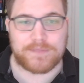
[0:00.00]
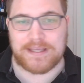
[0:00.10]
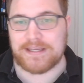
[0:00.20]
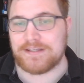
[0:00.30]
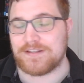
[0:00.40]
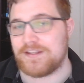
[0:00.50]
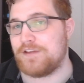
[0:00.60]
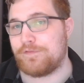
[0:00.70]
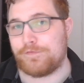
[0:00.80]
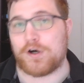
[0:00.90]
is
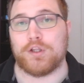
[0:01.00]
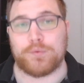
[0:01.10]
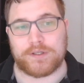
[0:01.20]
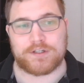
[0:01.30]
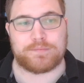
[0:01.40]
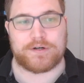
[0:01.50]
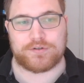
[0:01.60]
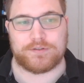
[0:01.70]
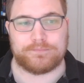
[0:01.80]
the following expression.